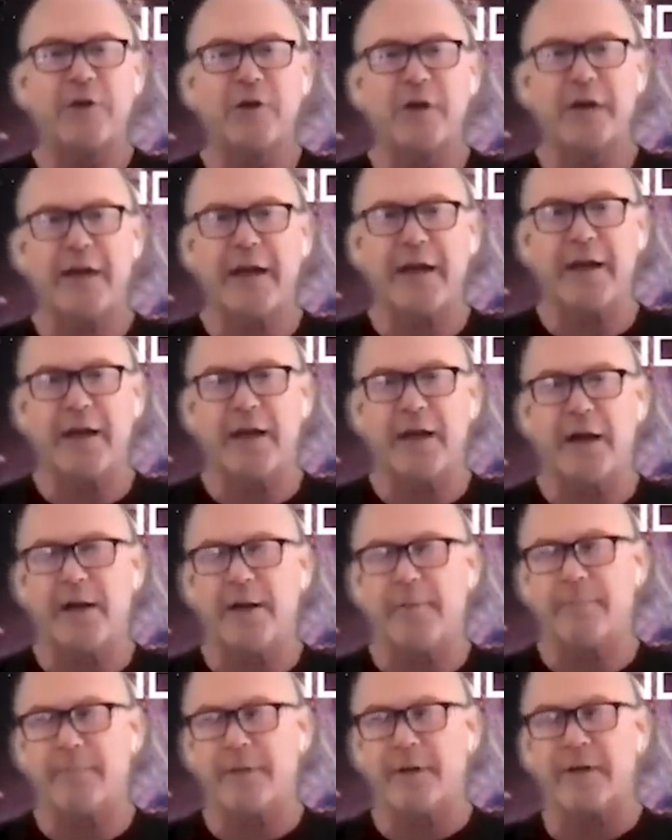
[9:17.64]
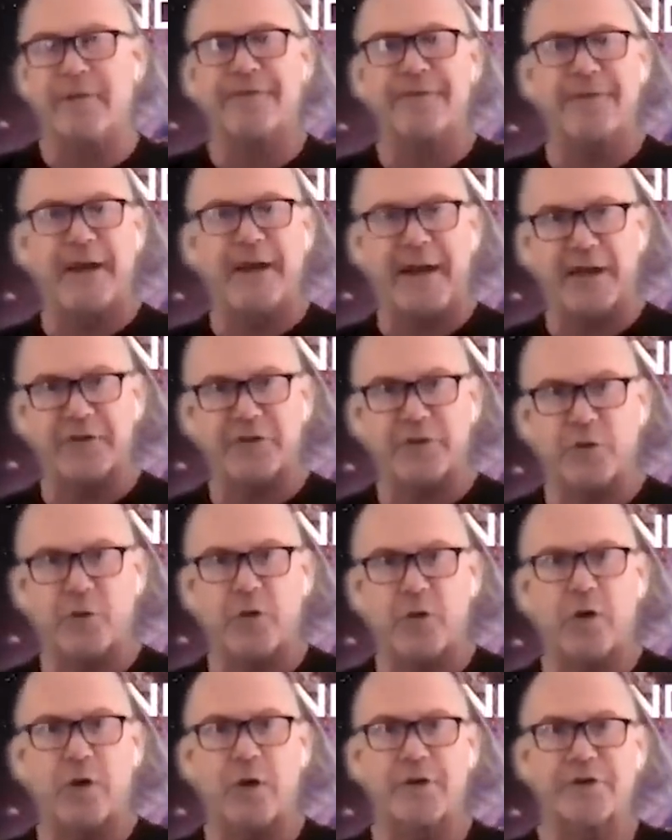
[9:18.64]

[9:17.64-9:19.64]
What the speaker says: if you look at the financial